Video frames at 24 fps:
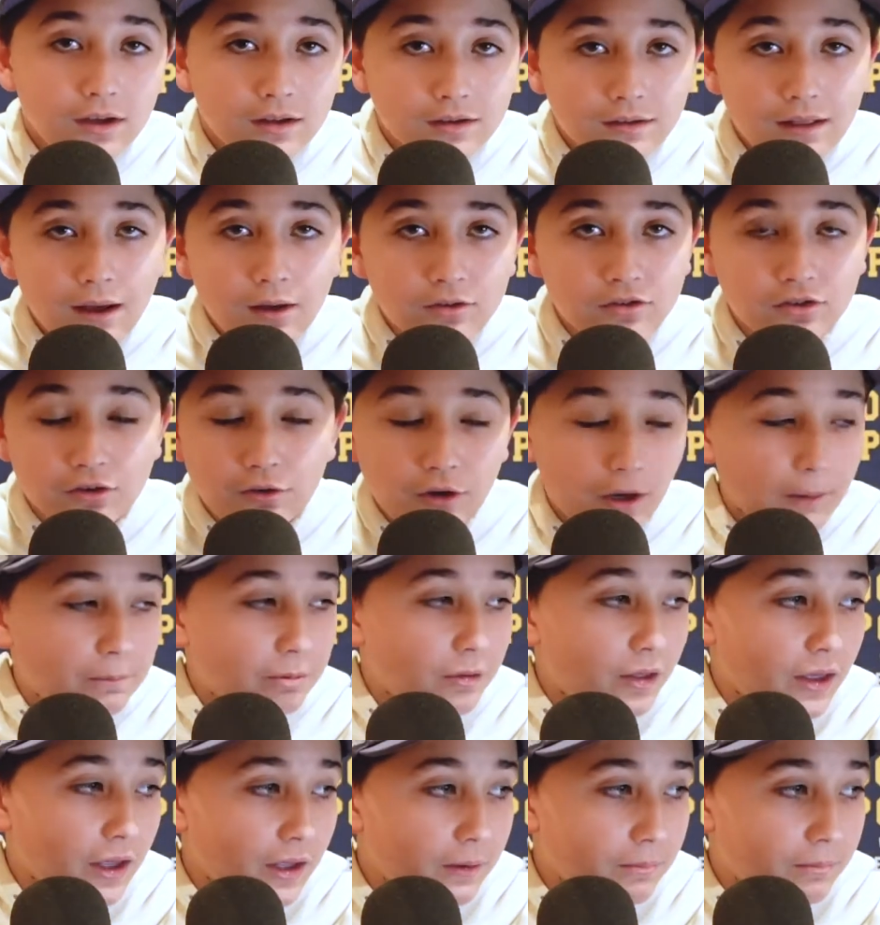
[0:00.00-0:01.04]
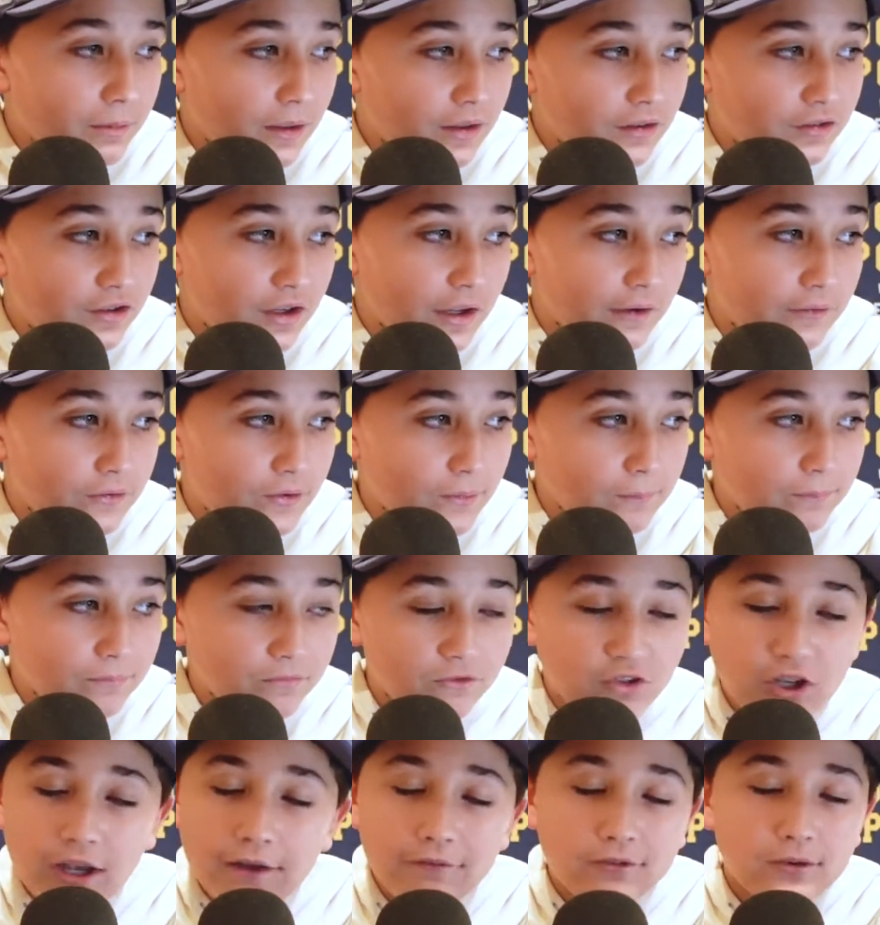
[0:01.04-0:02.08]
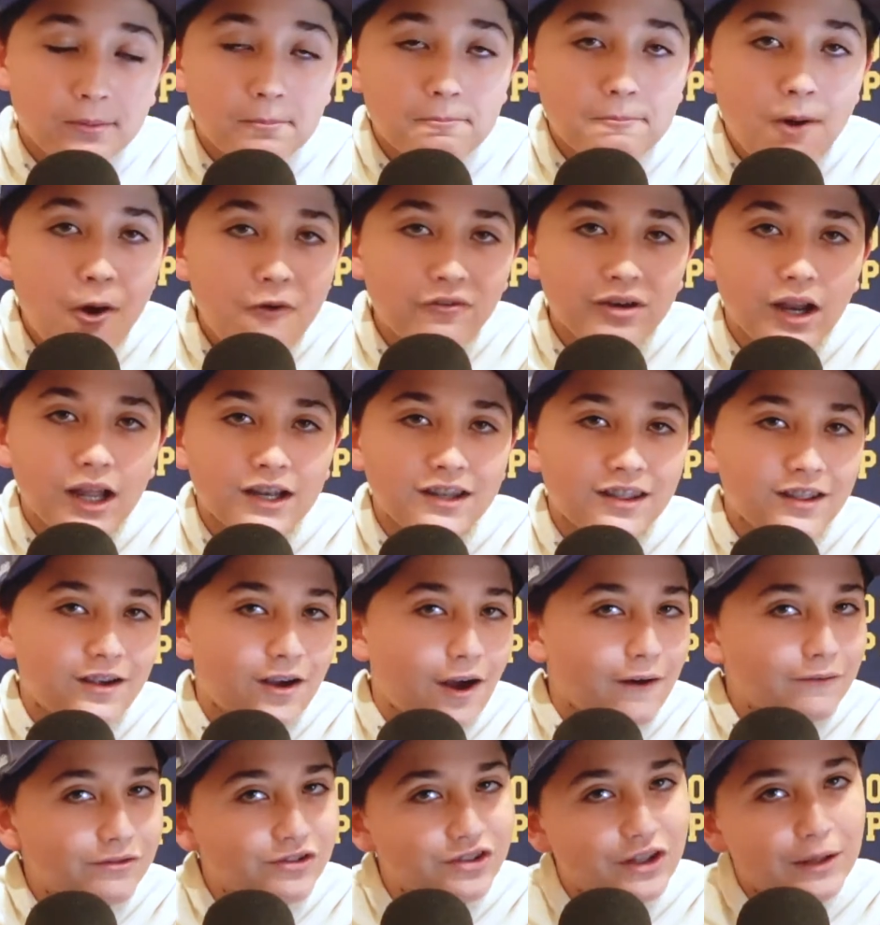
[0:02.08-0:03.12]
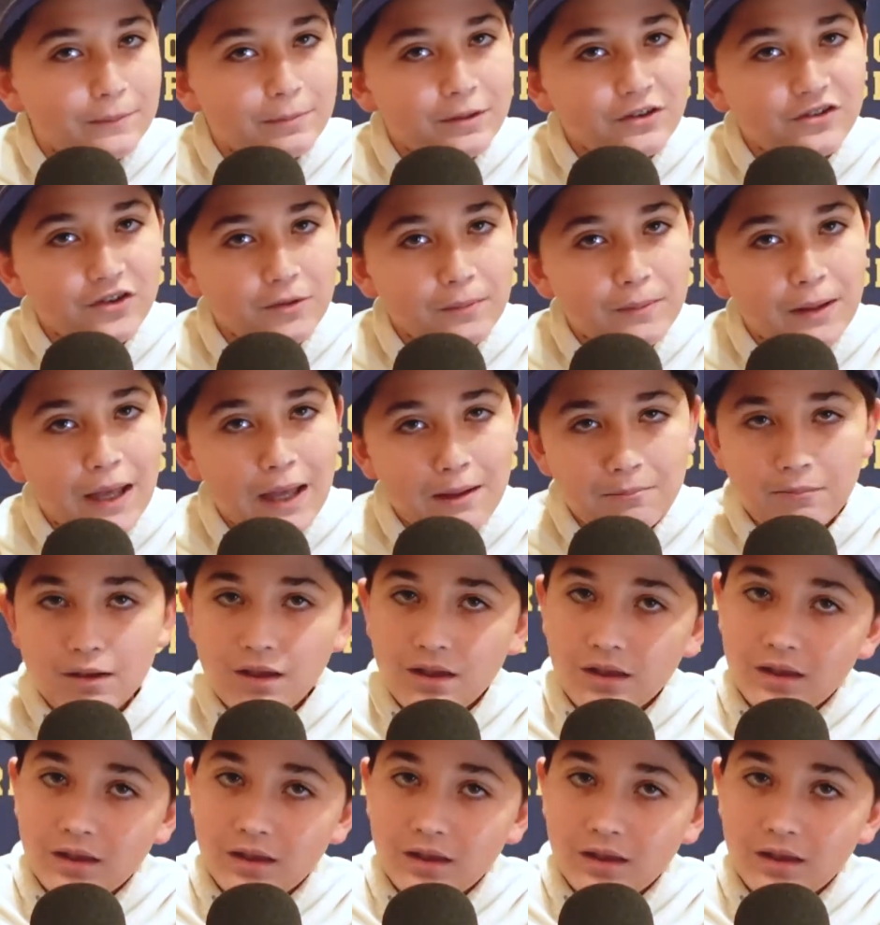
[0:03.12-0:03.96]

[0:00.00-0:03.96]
That was a great play by the Chiefs. Chiefs moving on to the conference championship game.